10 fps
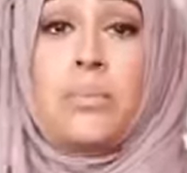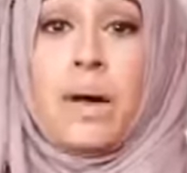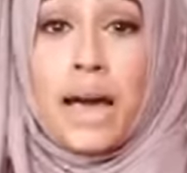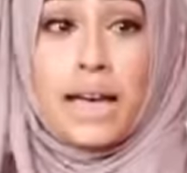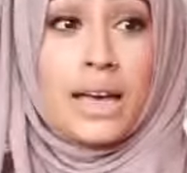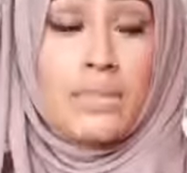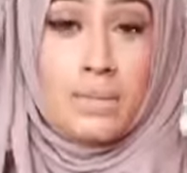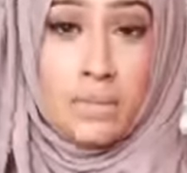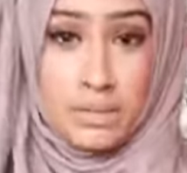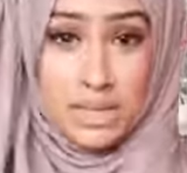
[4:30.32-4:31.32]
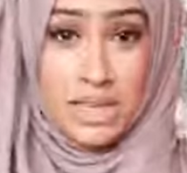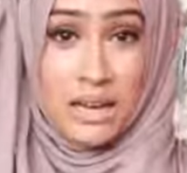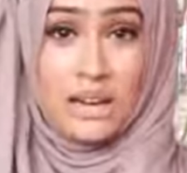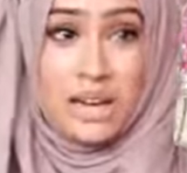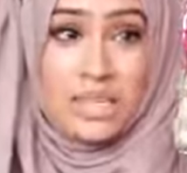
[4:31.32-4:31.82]
back and my bum is
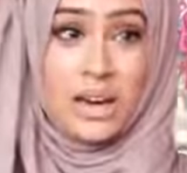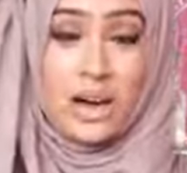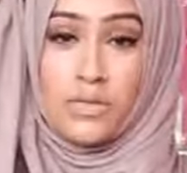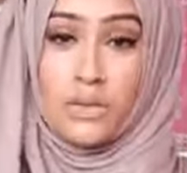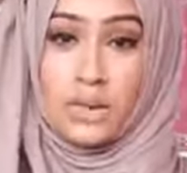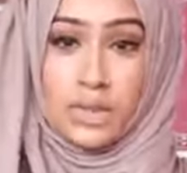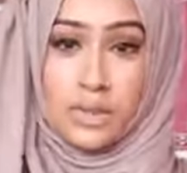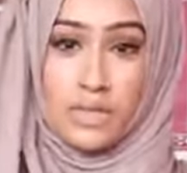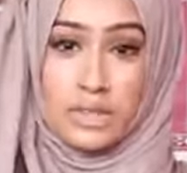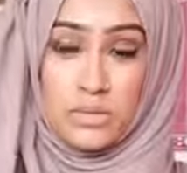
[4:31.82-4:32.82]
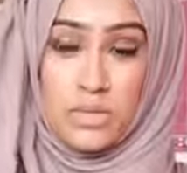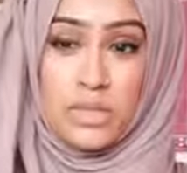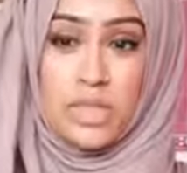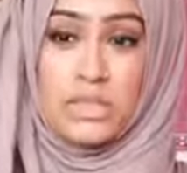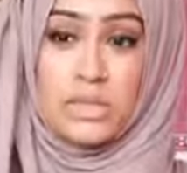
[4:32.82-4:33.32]
covered, I feel like the outfit's more
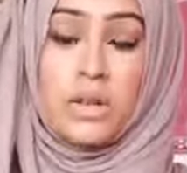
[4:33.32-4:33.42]
modest.